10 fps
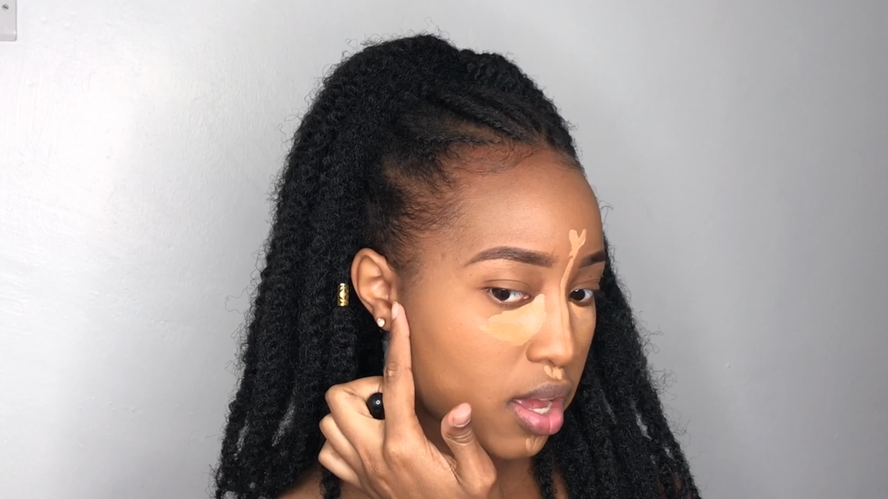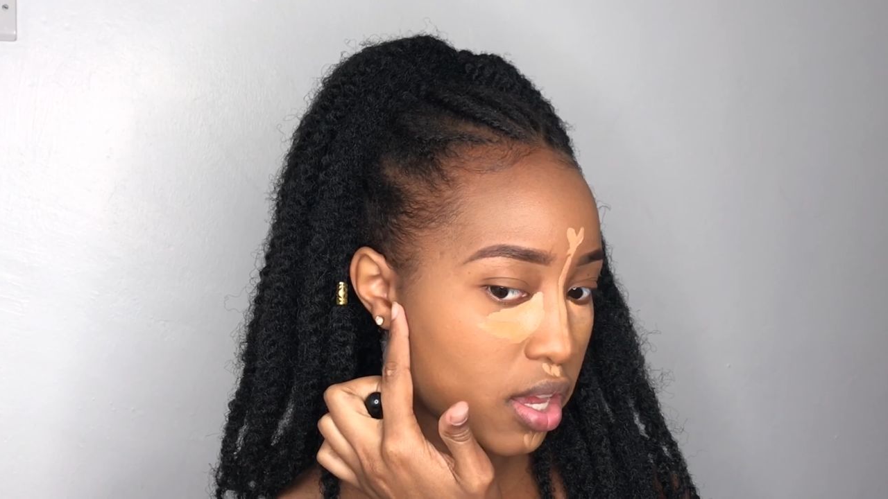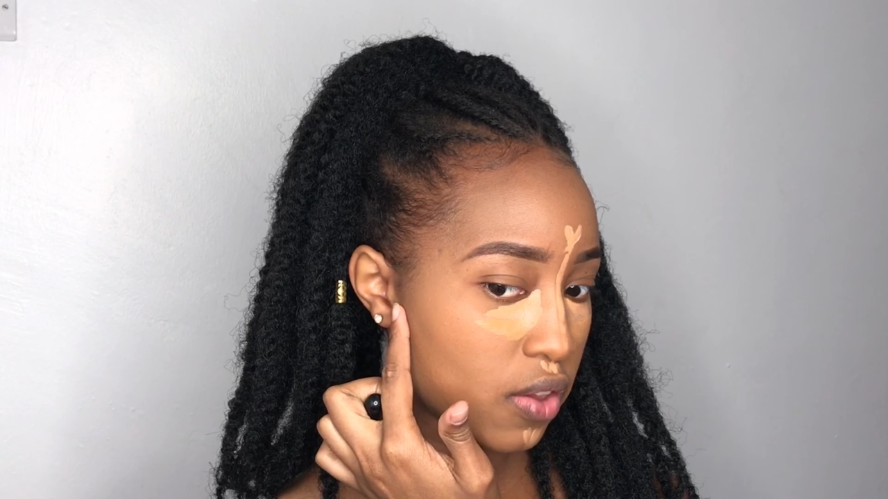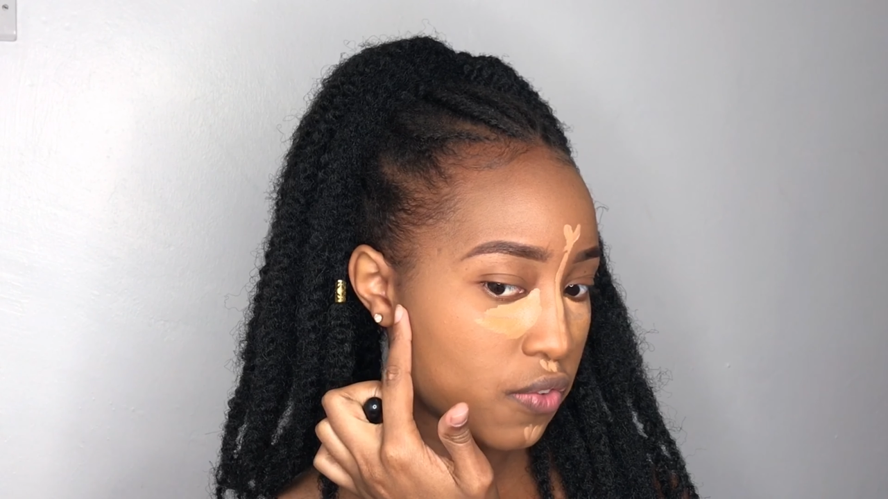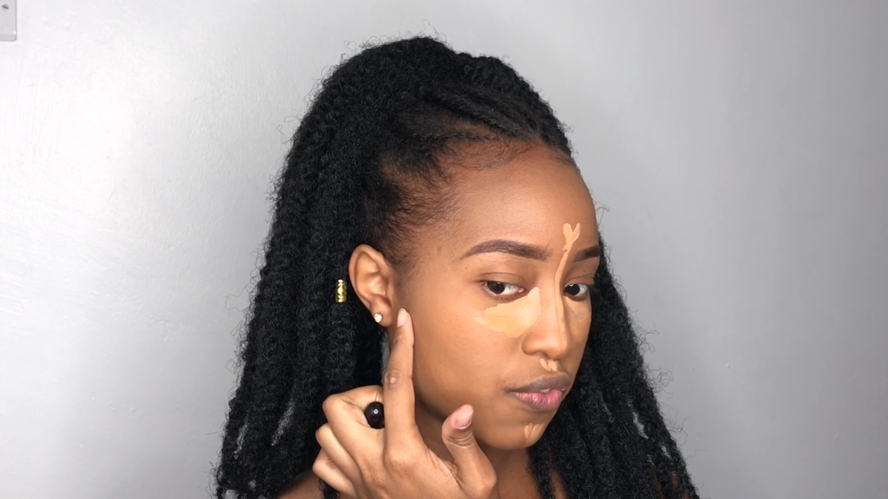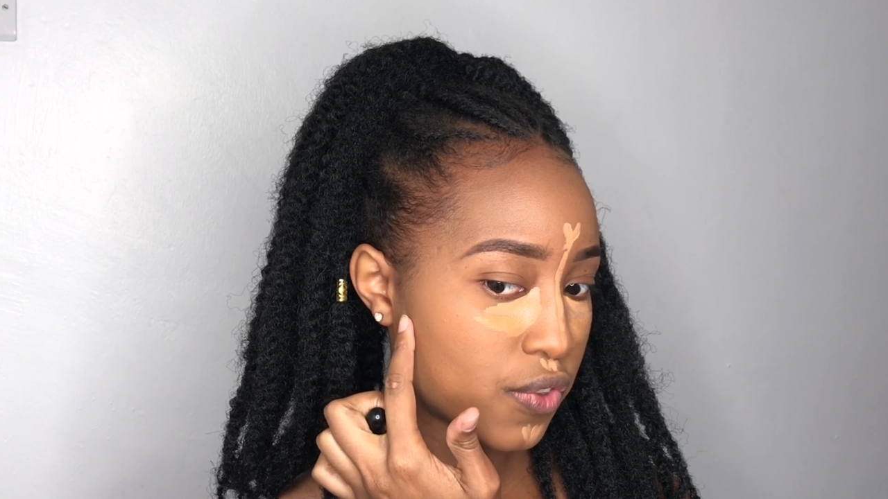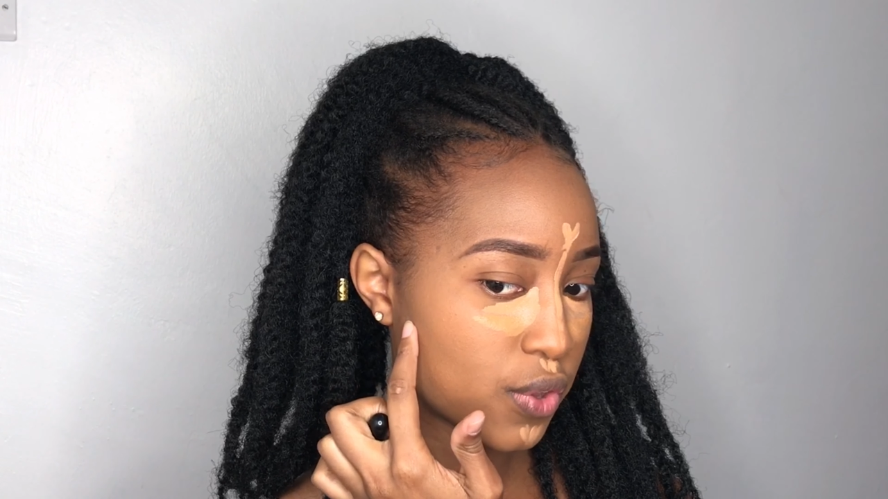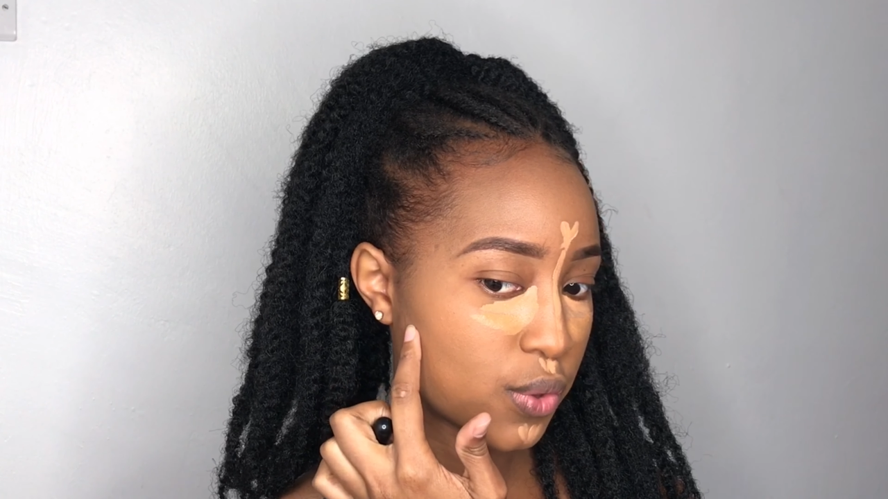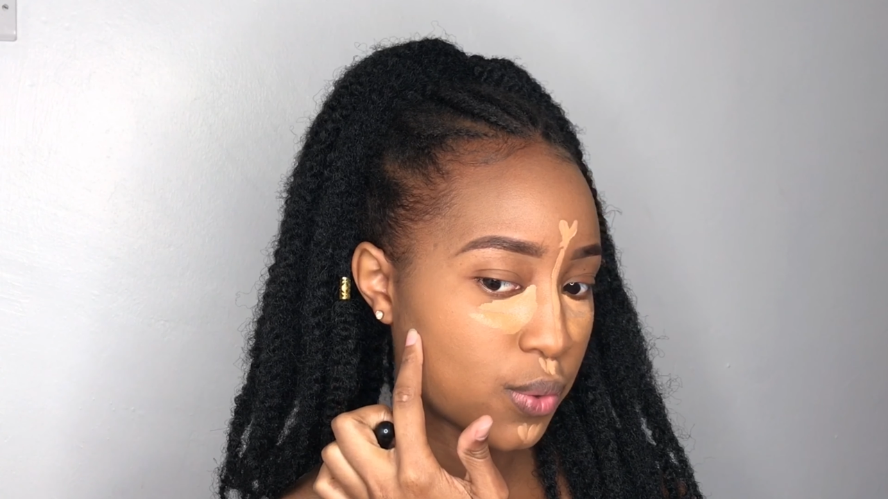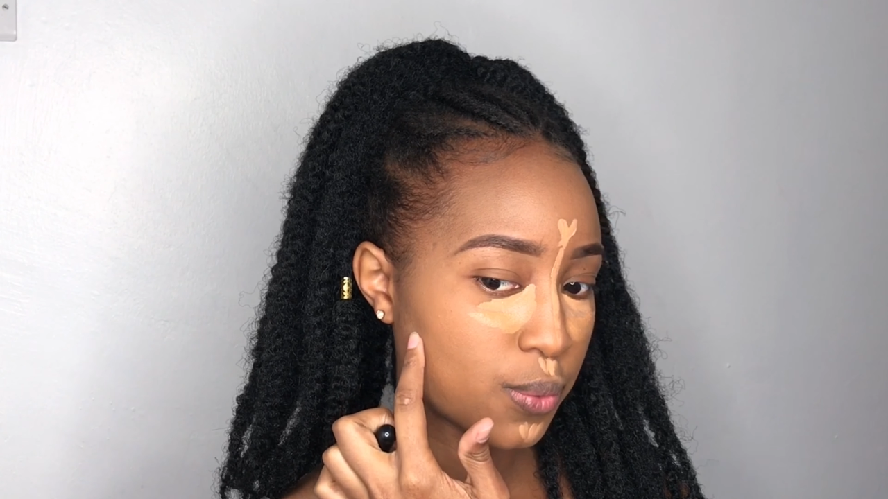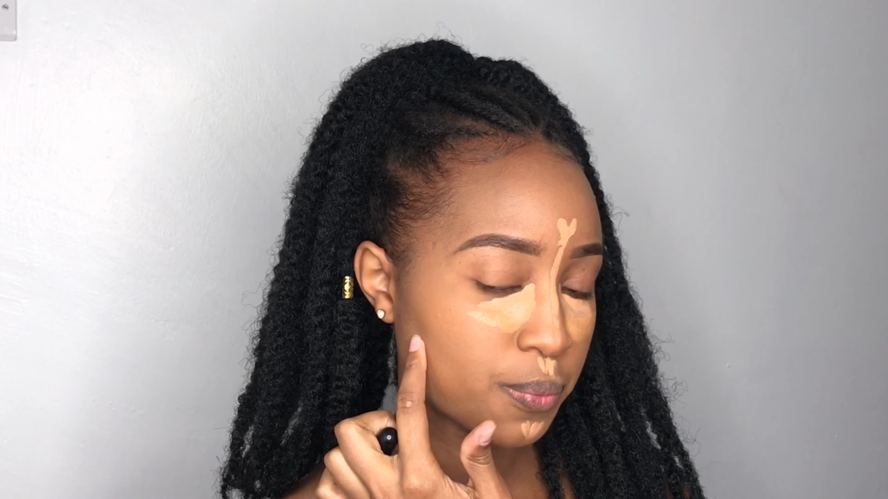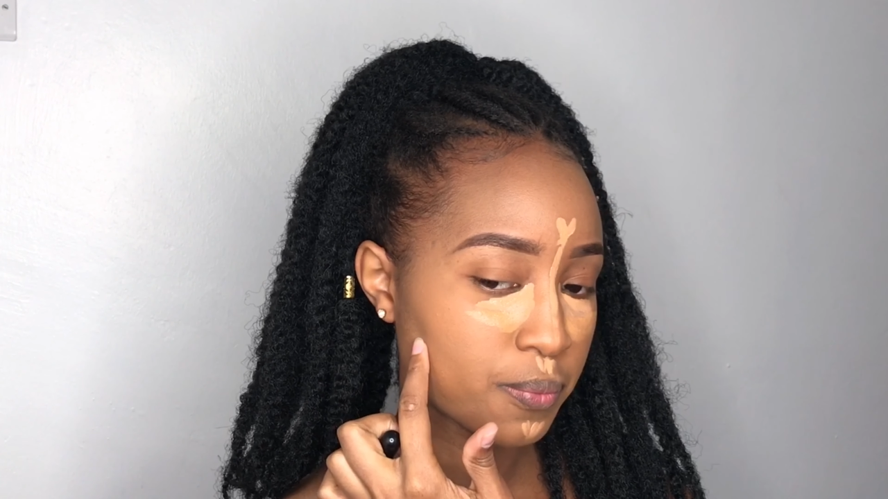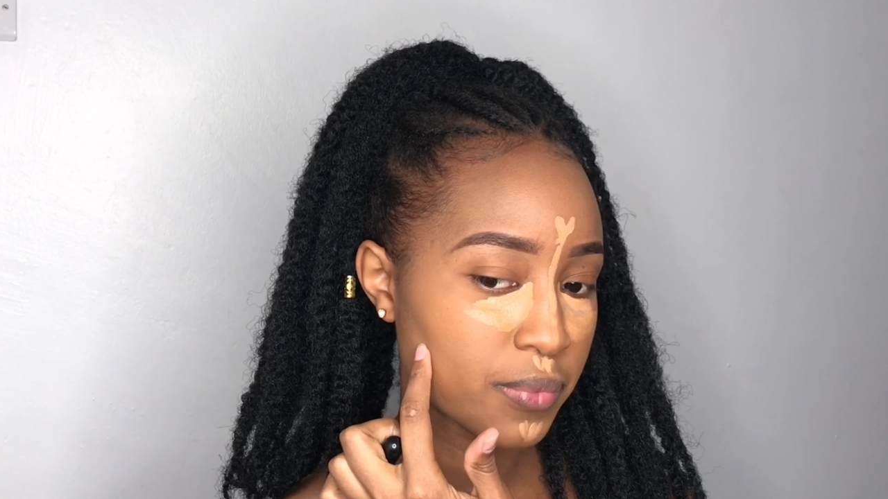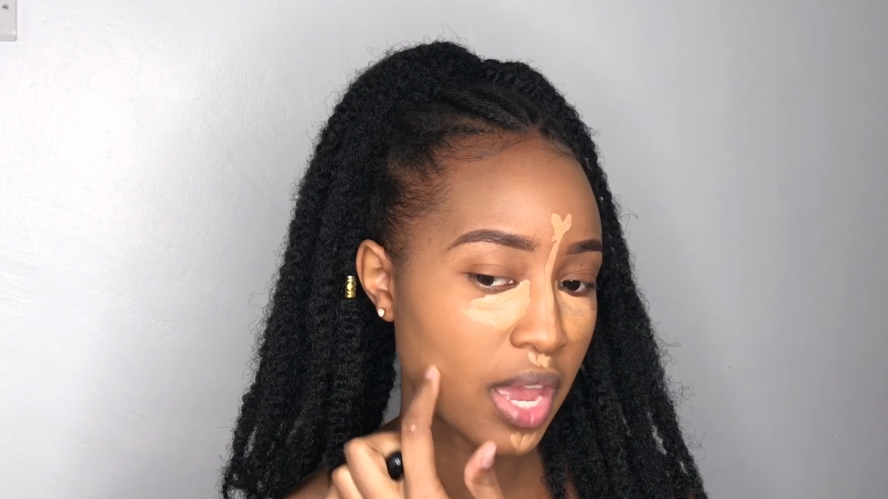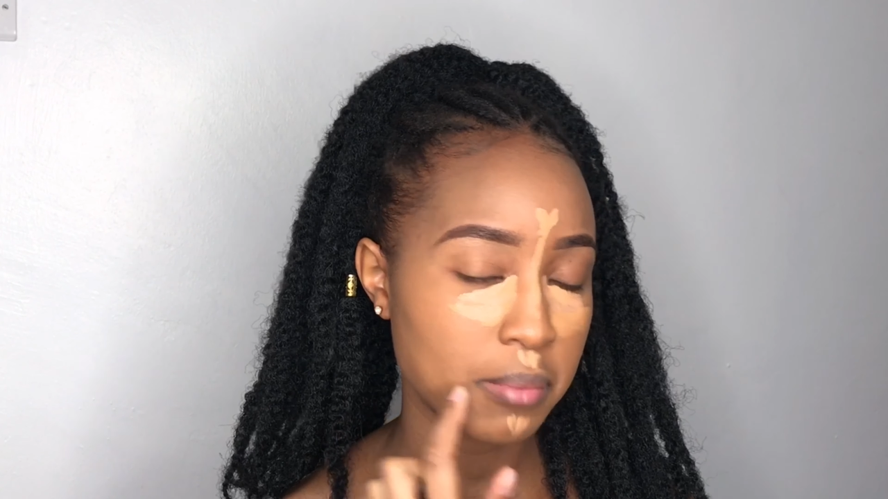
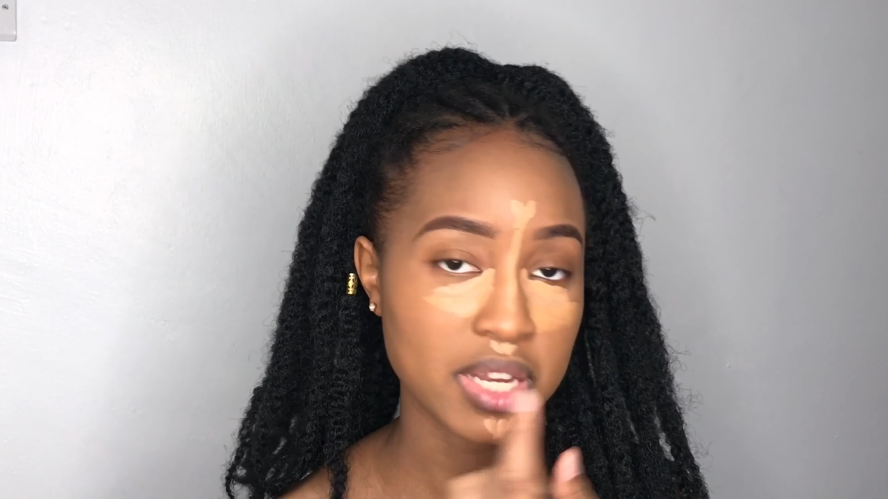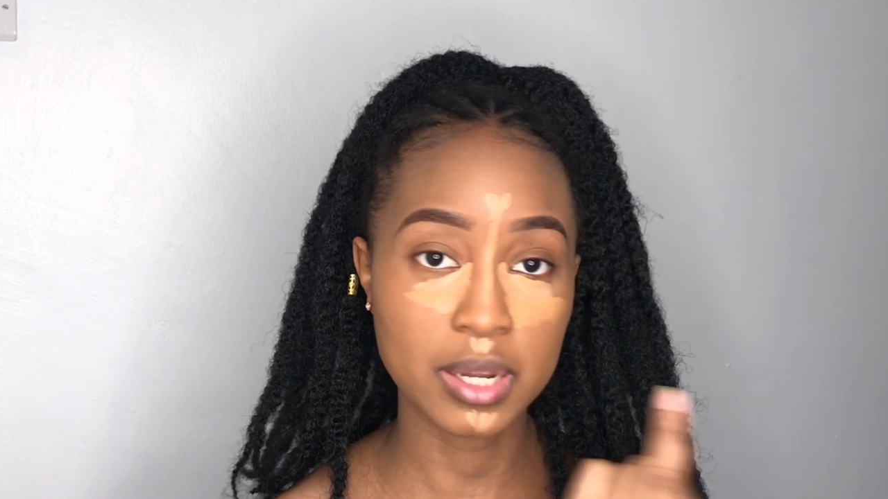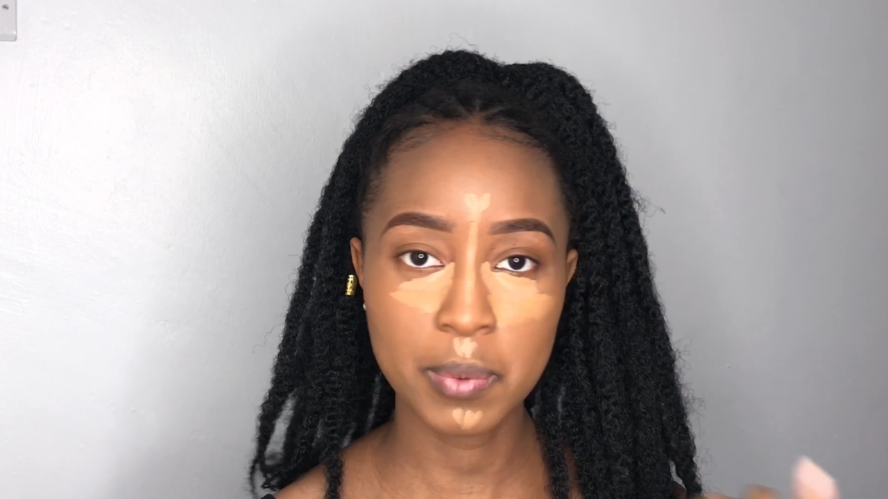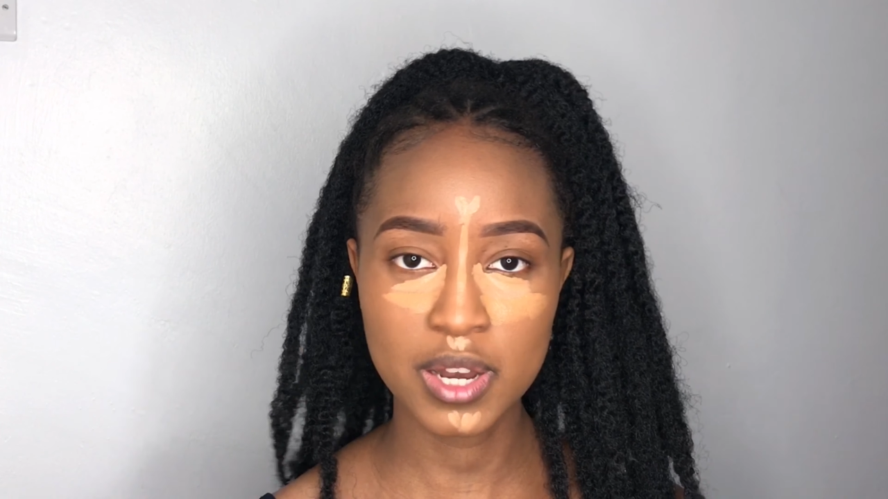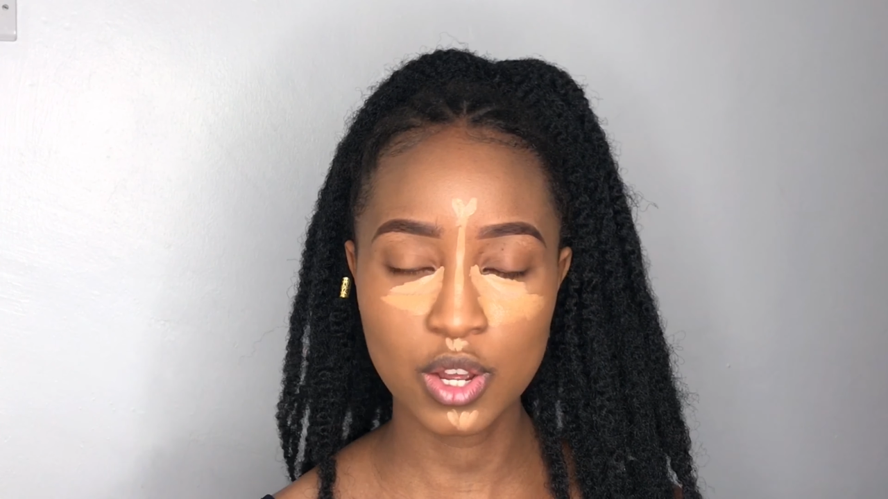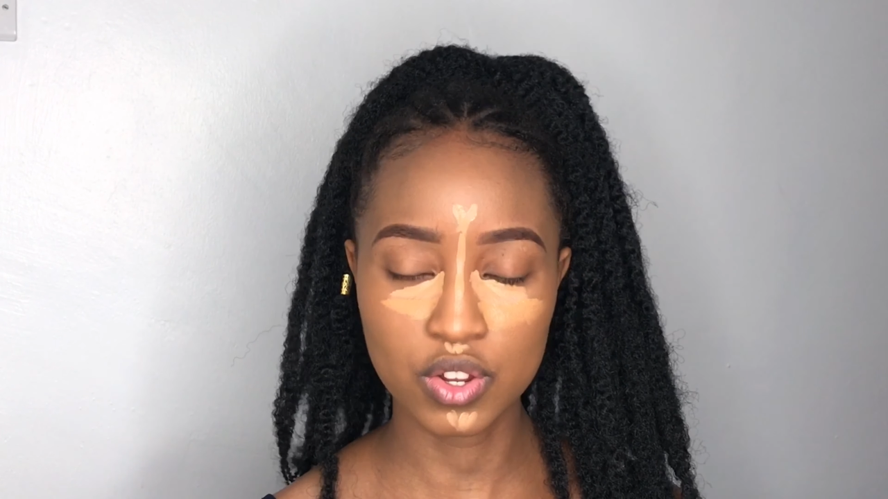Depending